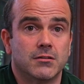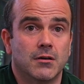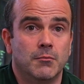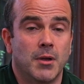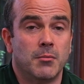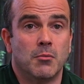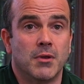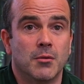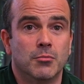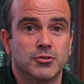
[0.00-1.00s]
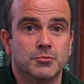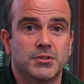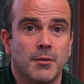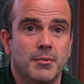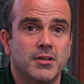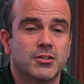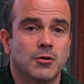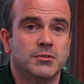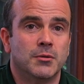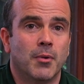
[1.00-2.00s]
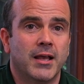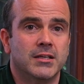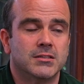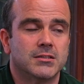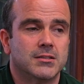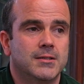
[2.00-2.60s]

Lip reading: and maybe we can put some stepping stones in place.